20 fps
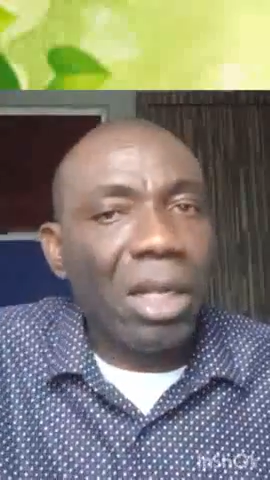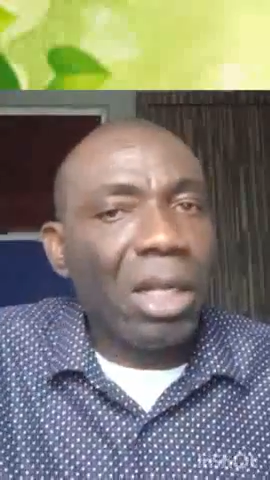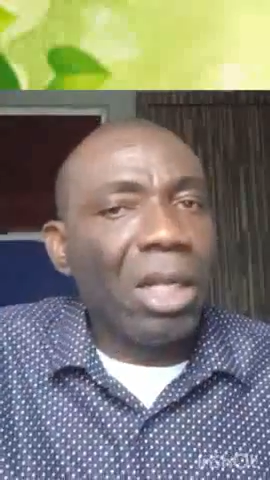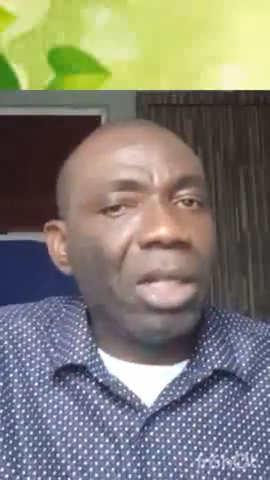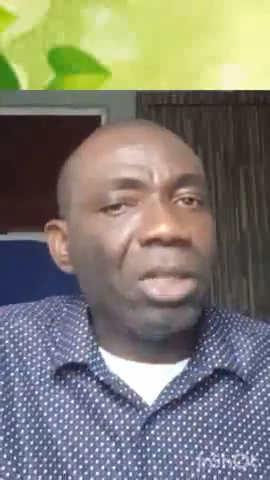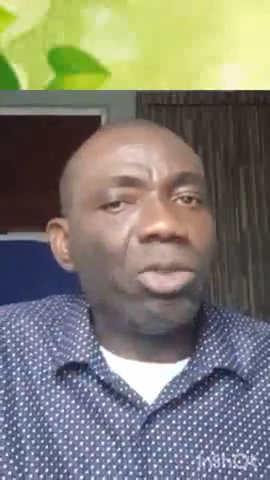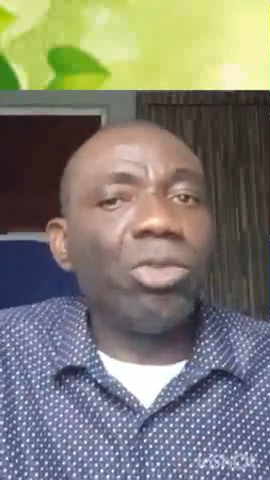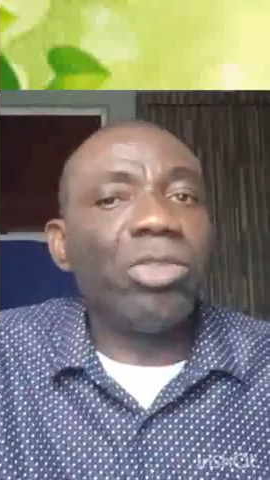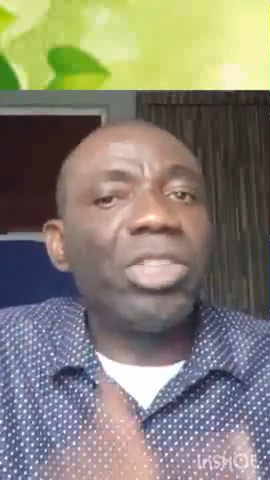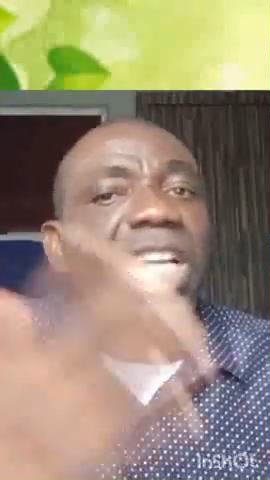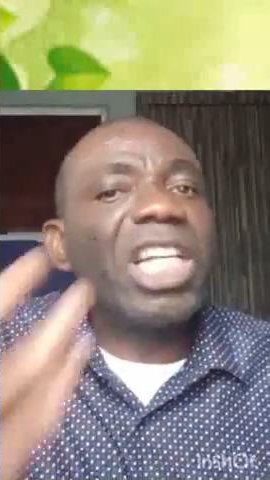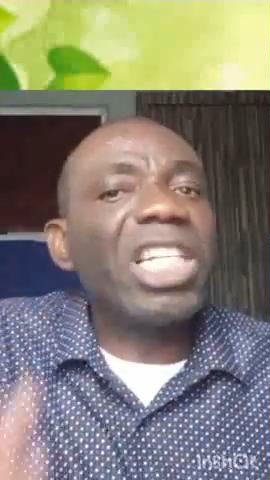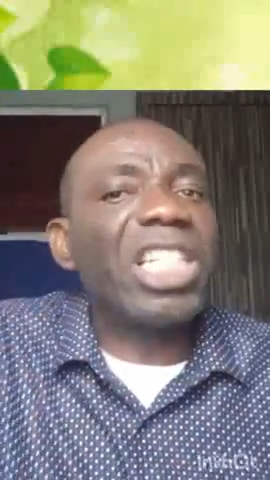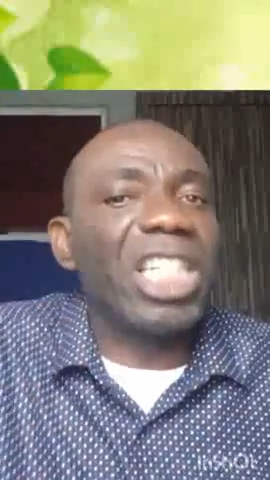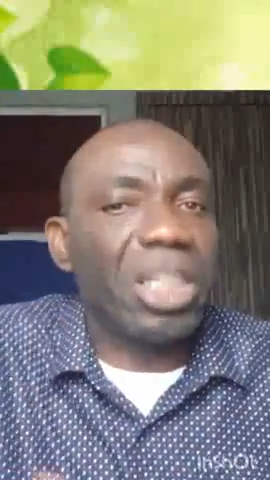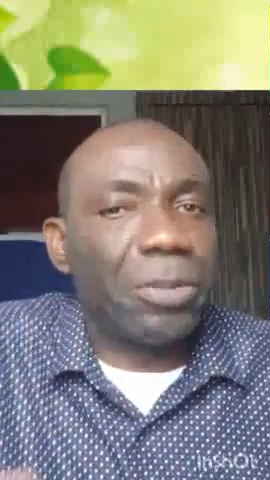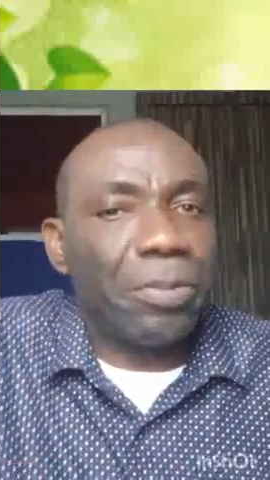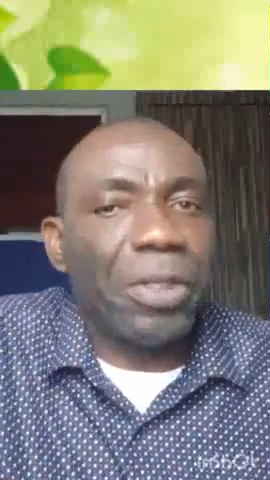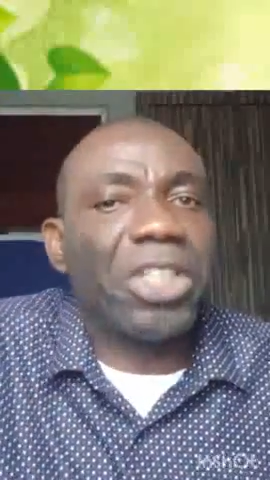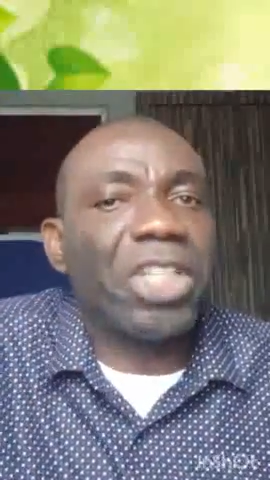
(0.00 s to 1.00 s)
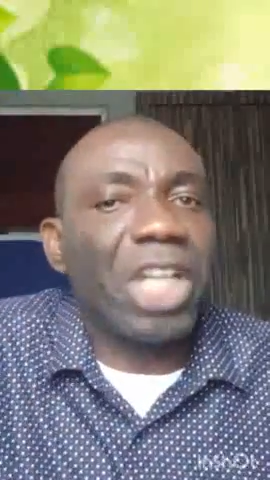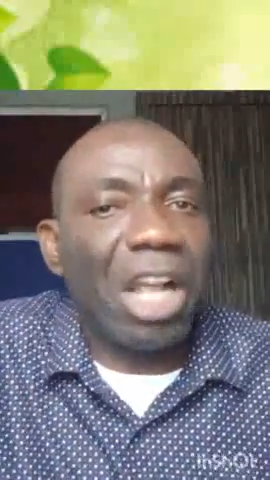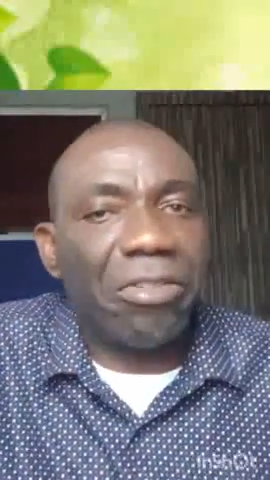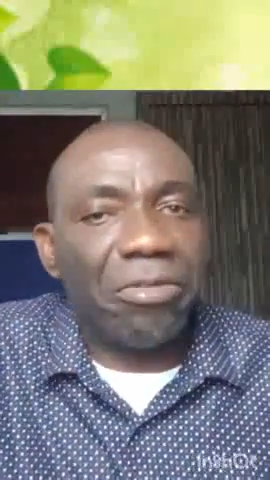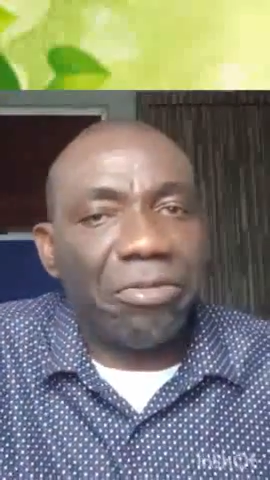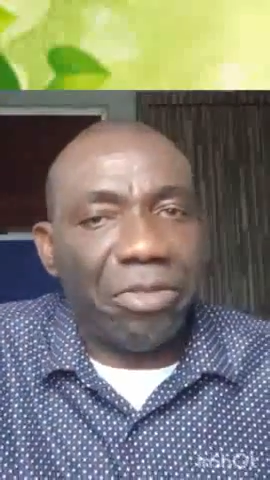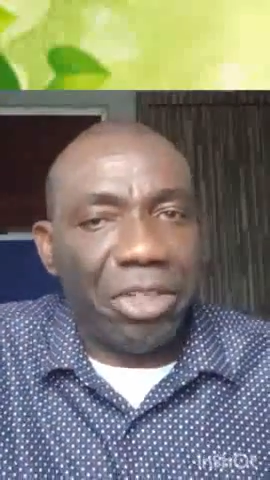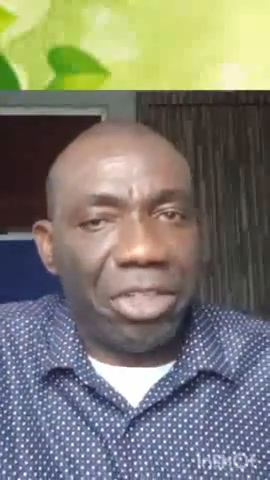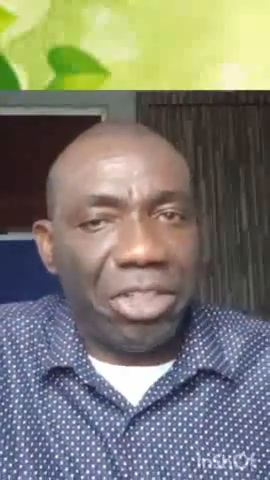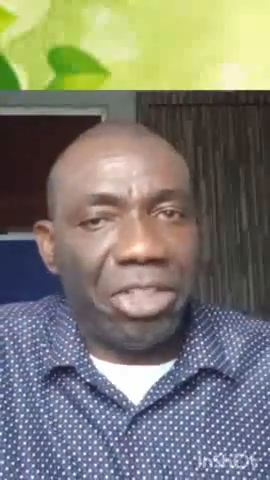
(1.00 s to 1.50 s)
Today is a special
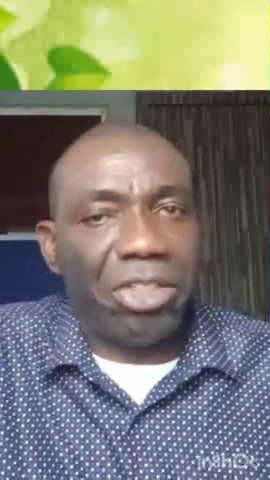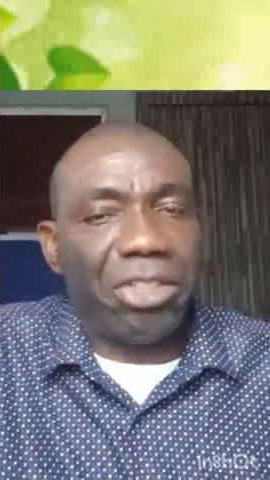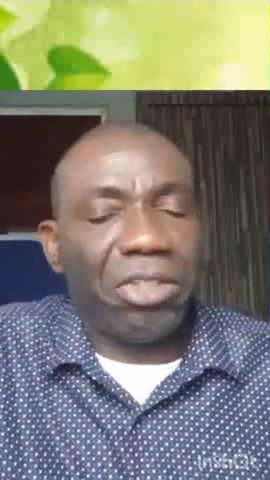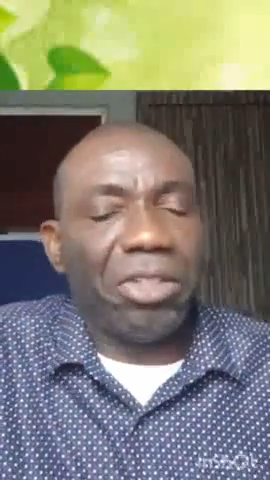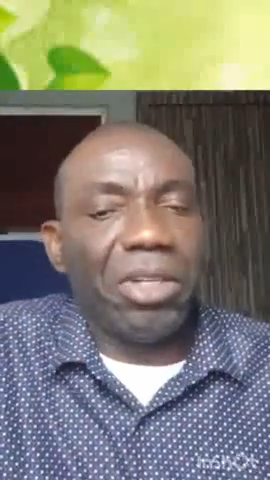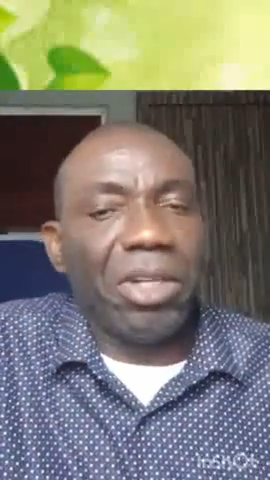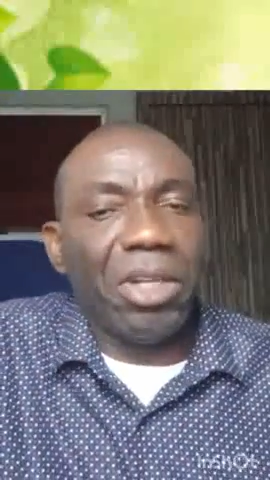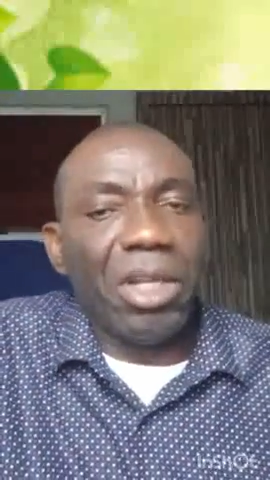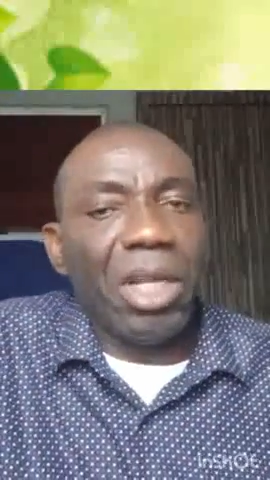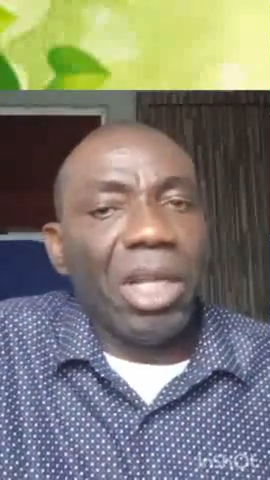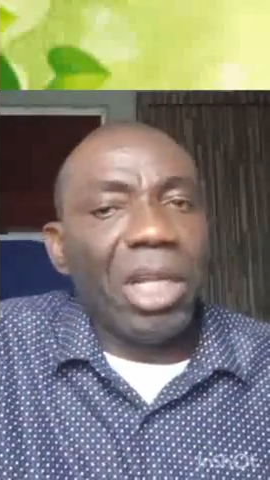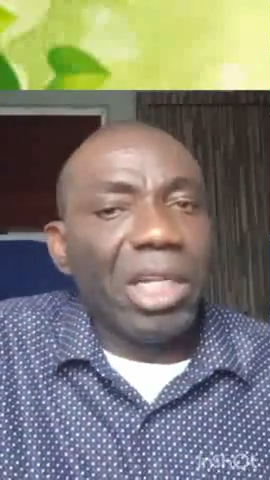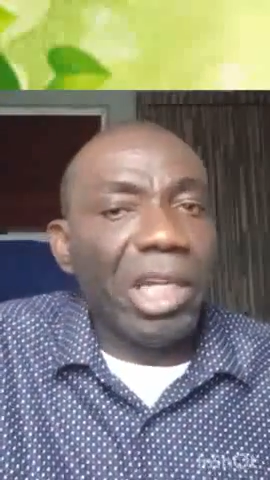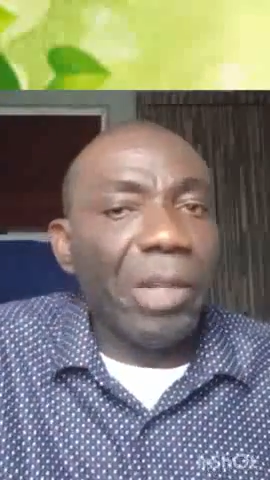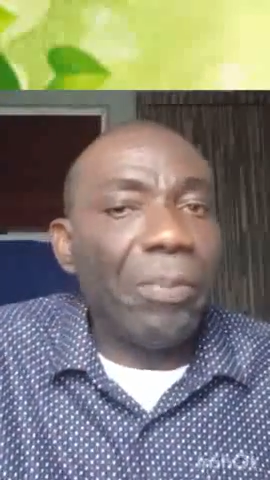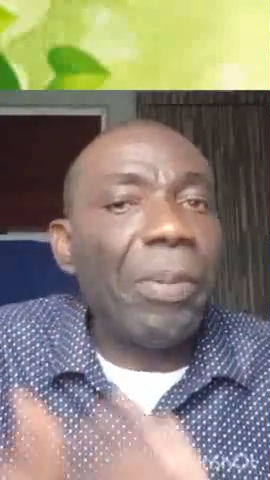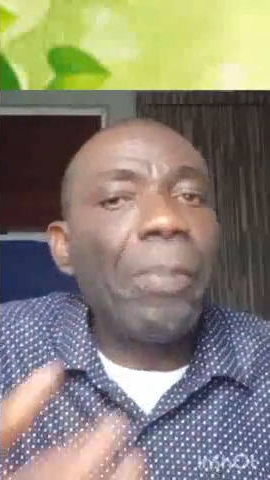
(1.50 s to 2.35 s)
feast. The